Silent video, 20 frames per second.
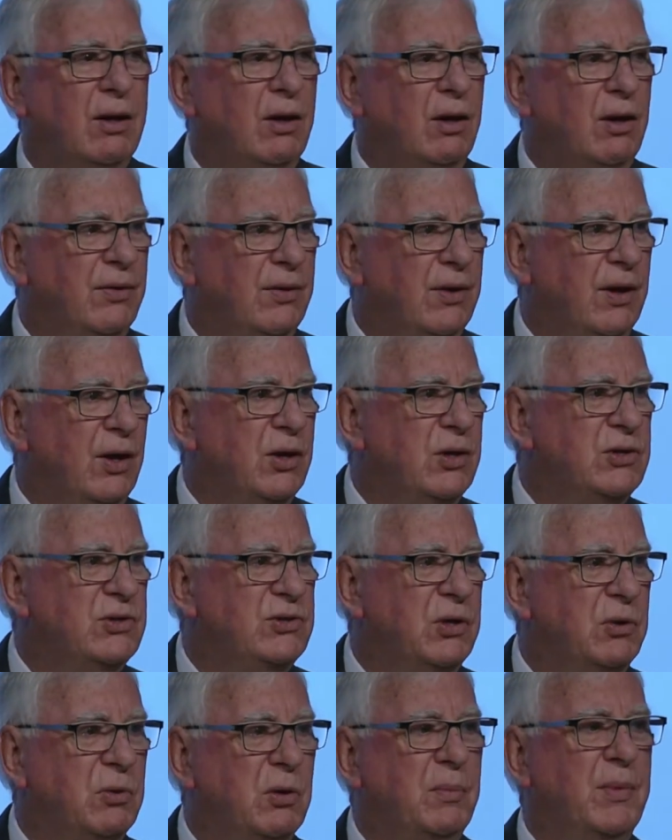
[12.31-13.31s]
on
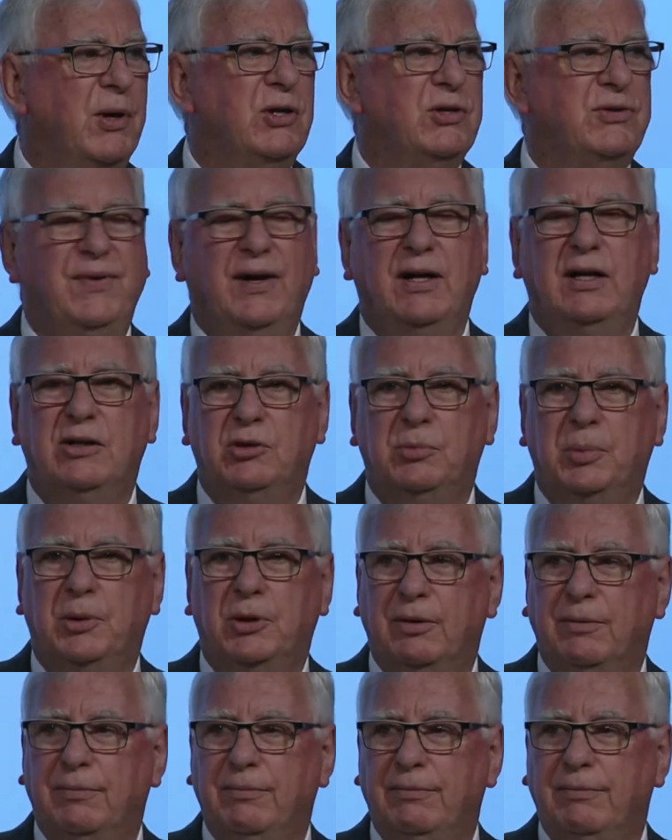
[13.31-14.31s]
those who are most
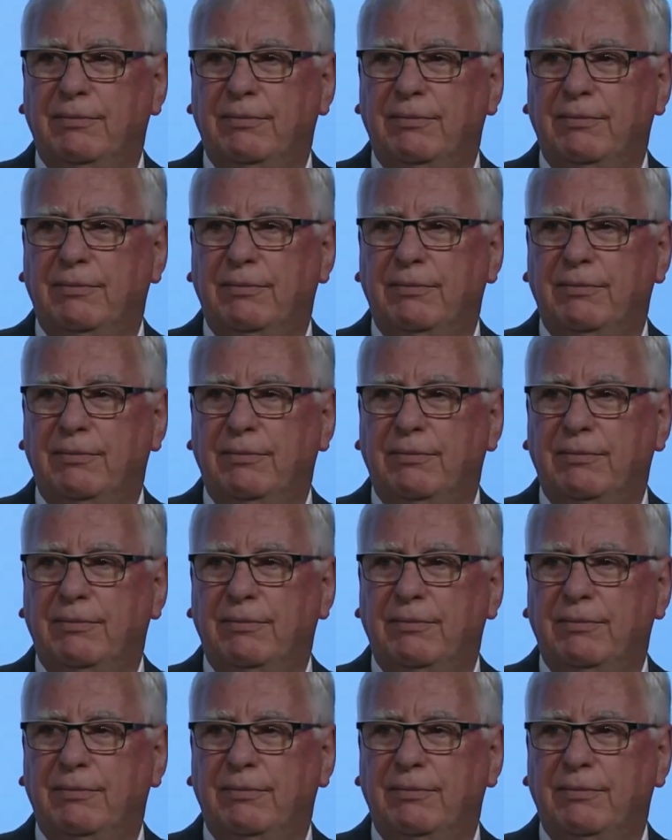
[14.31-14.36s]
vulnerable,